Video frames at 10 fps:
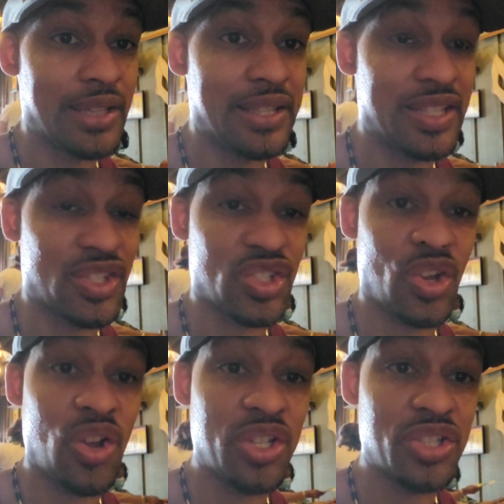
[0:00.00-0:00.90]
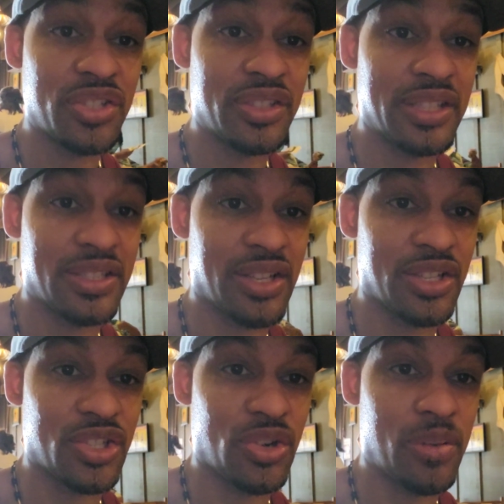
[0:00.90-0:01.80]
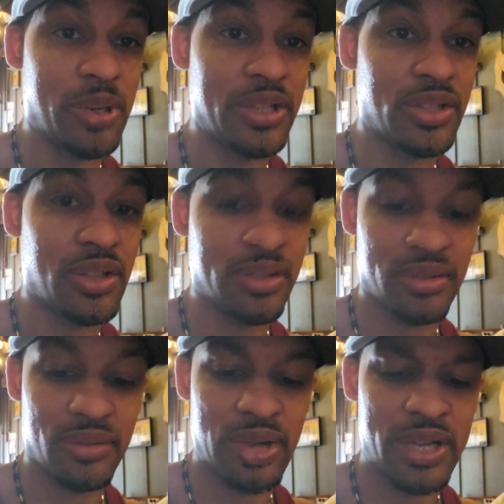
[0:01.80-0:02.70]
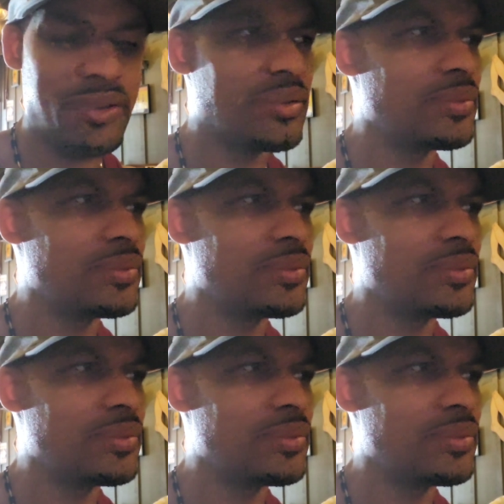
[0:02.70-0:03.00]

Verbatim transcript: this sauce, this strawberry sauce, right?